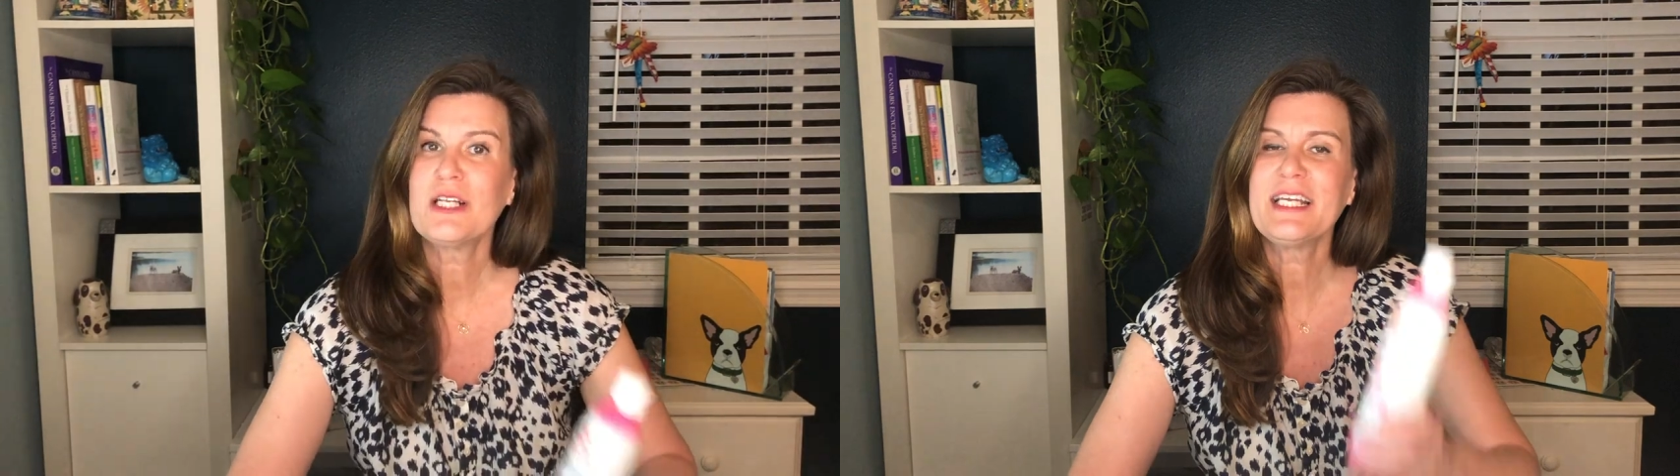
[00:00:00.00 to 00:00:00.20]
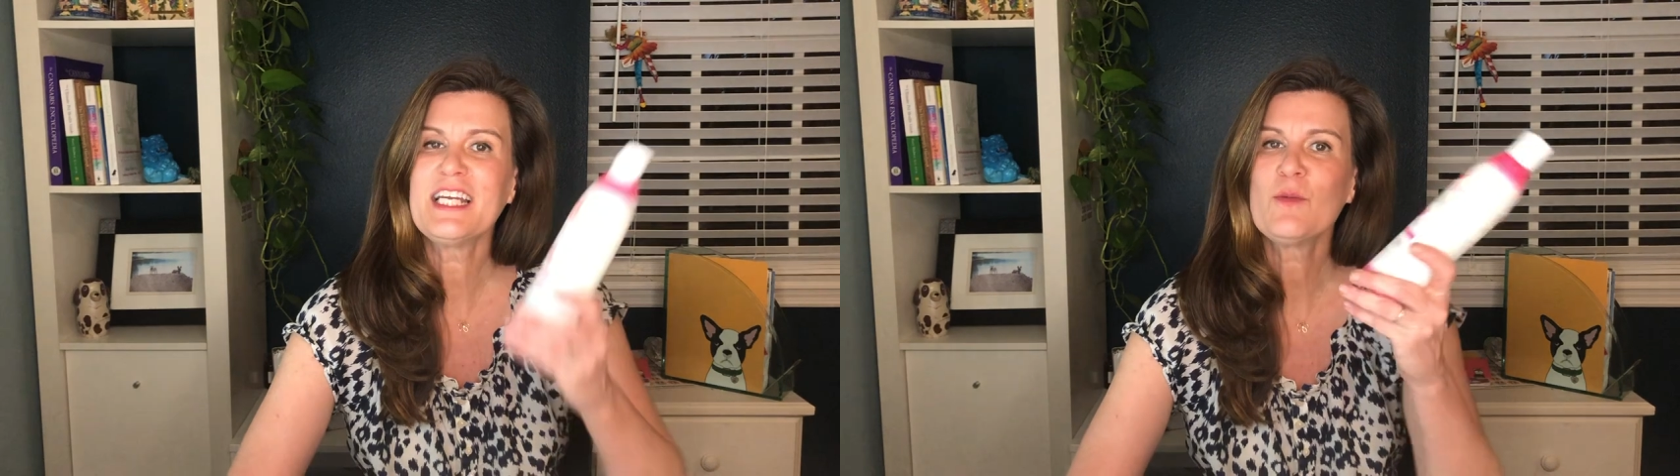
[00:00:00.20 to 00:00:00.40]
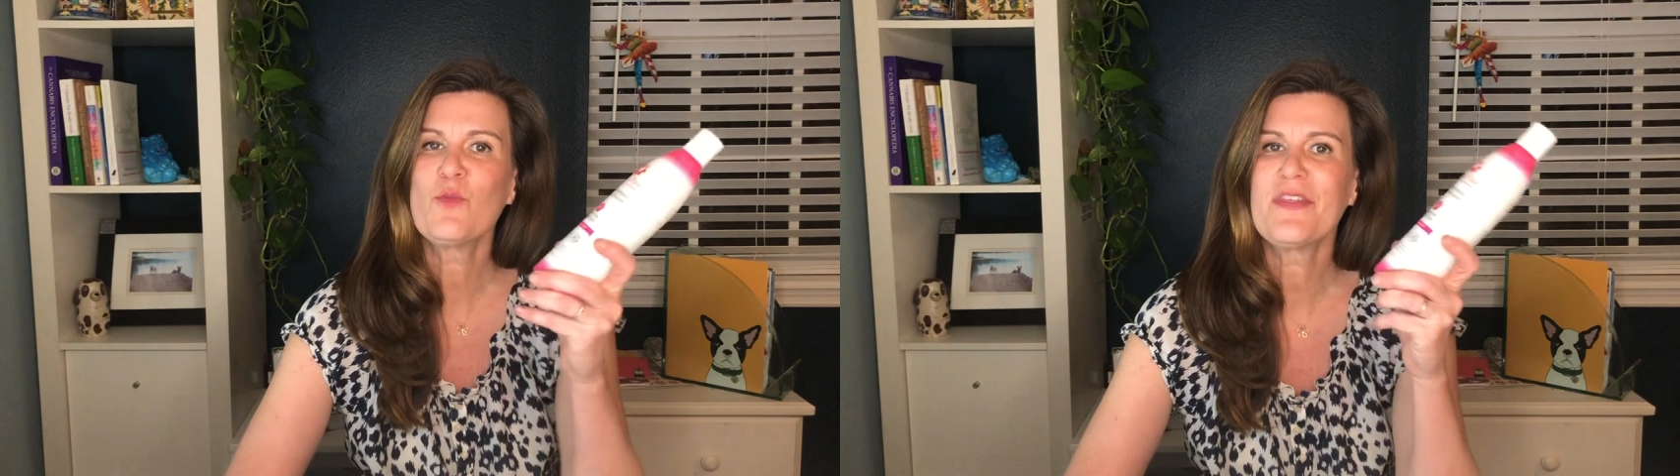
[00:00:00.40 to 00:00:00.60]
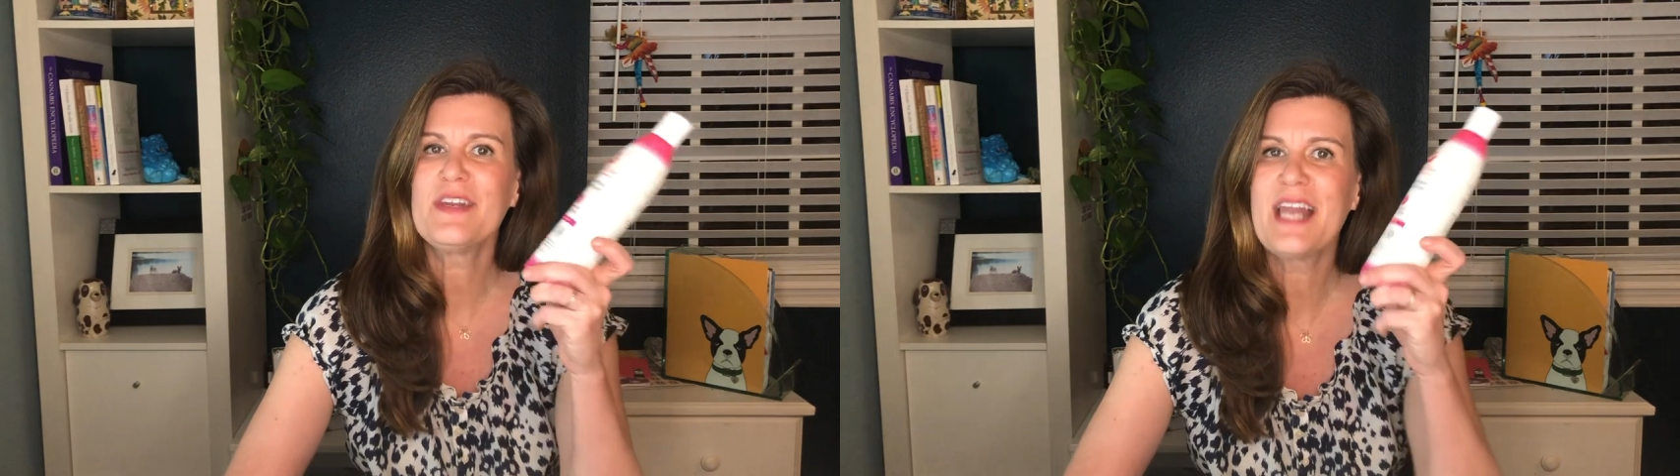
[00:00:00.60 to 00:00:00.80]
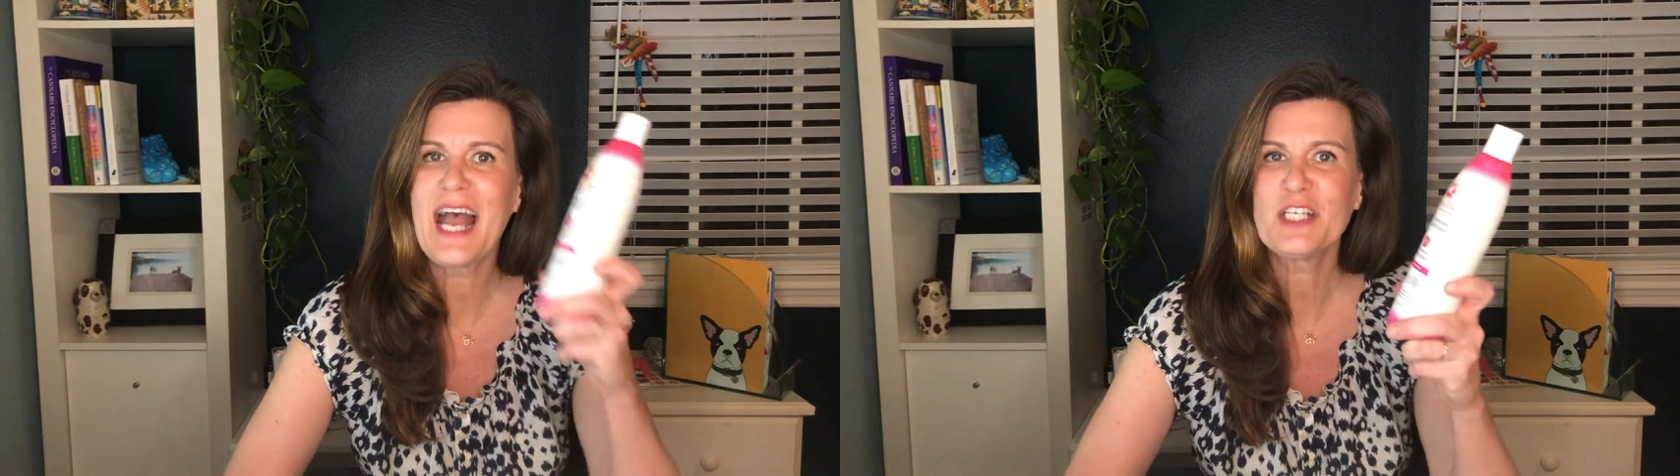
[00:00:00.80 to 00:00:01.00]
clean him with
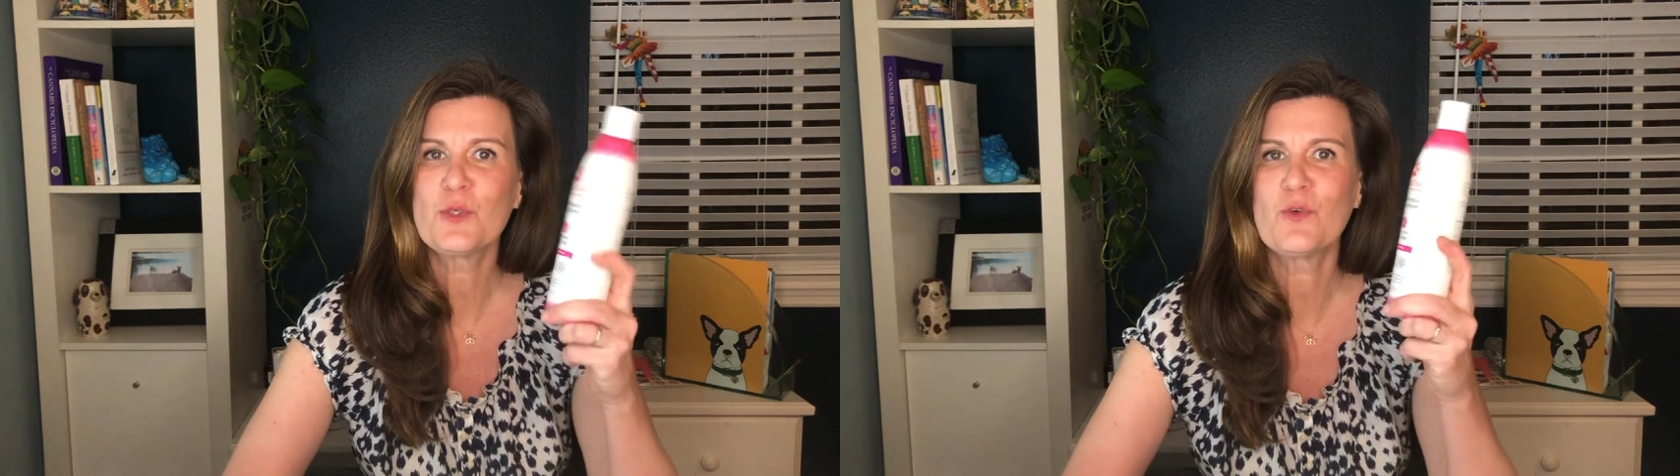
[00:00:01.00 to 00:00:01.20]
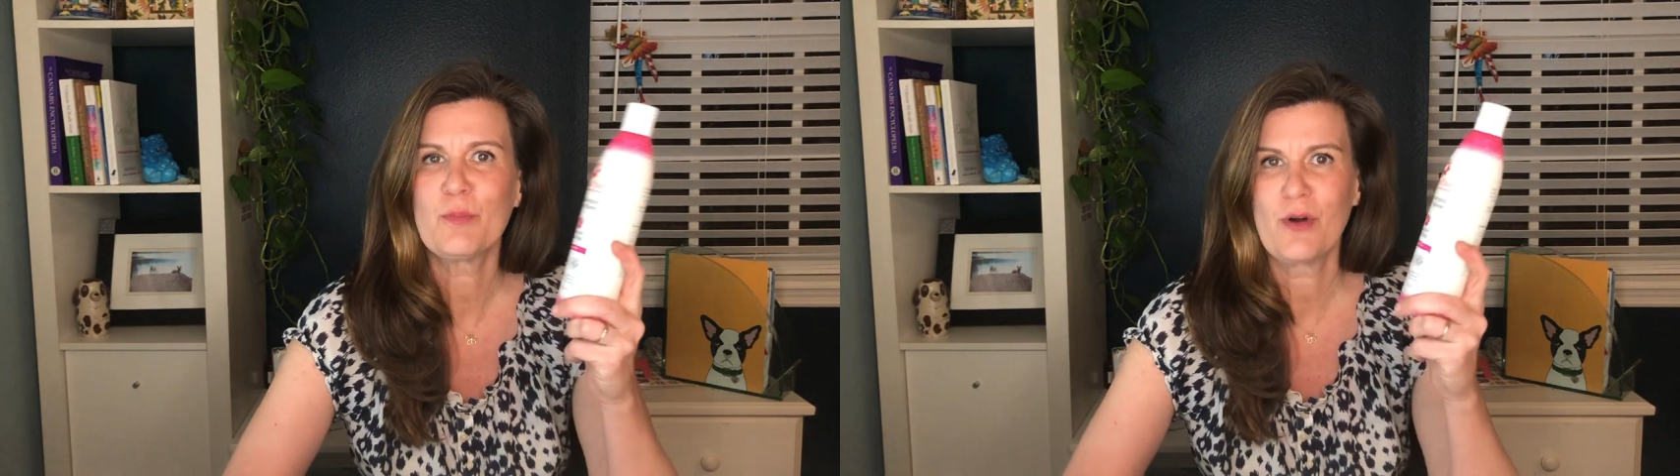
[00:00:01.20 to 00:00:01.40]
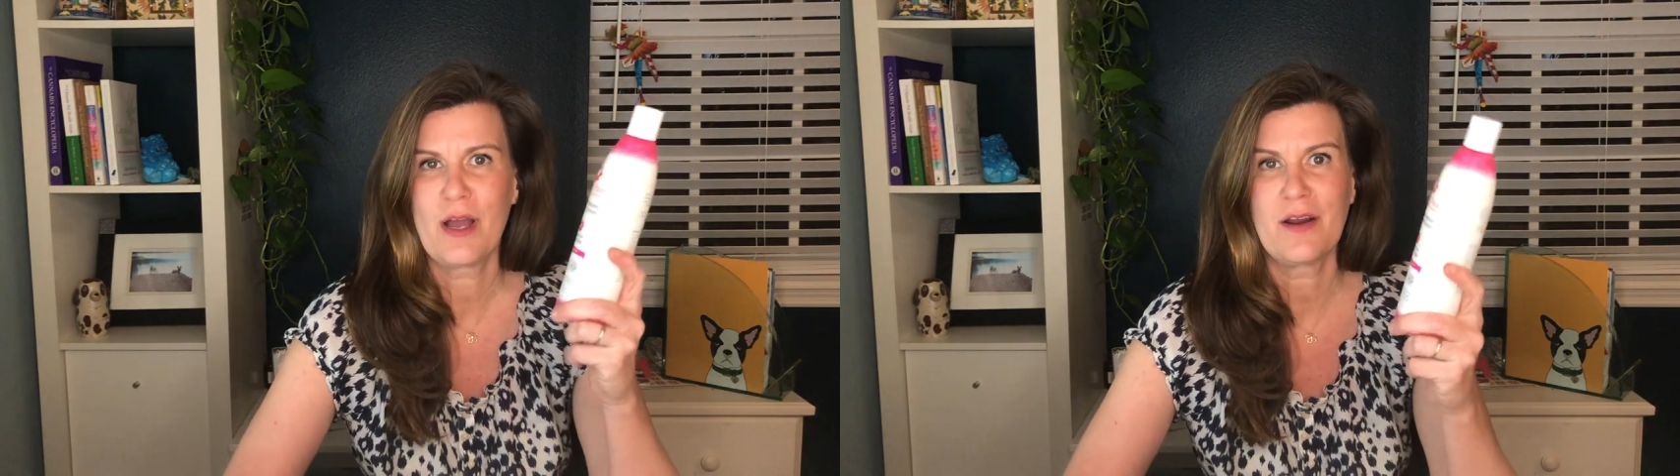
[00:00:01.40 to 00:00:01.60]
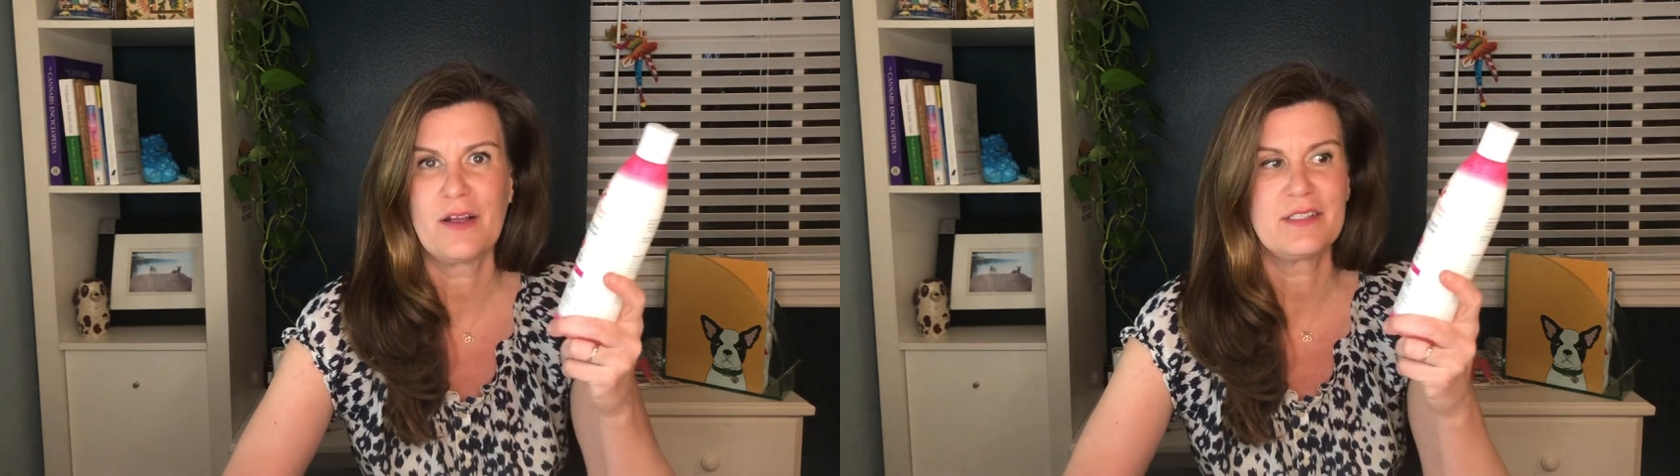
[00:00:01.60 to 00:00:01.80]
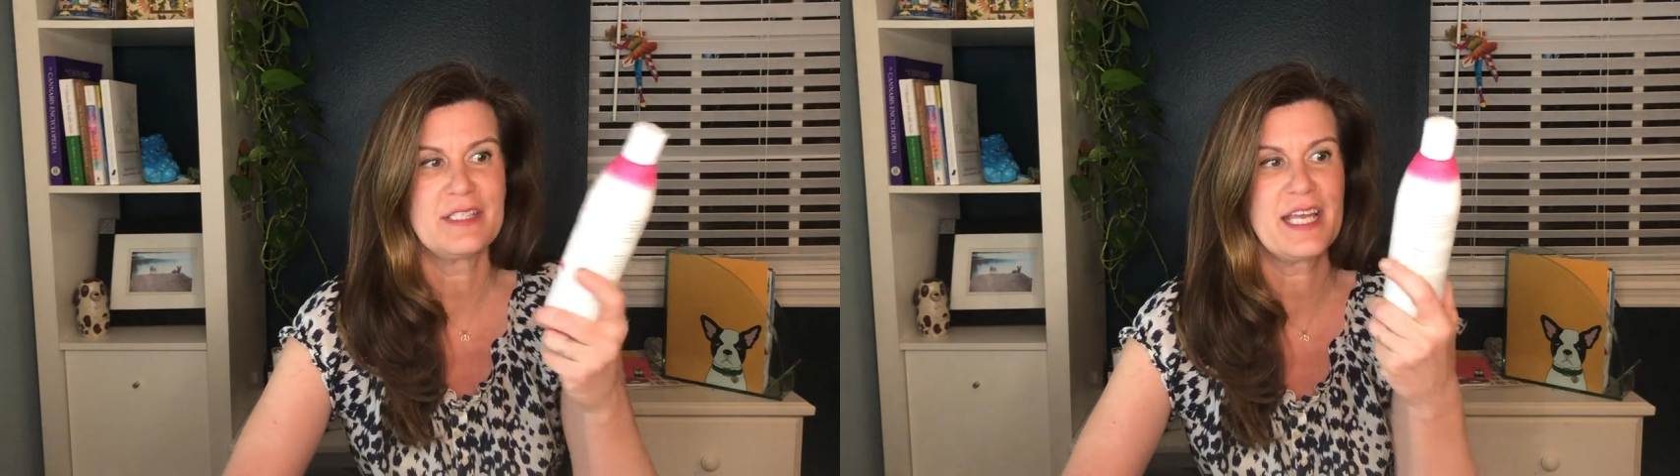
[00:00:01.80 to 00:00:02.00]
natural products,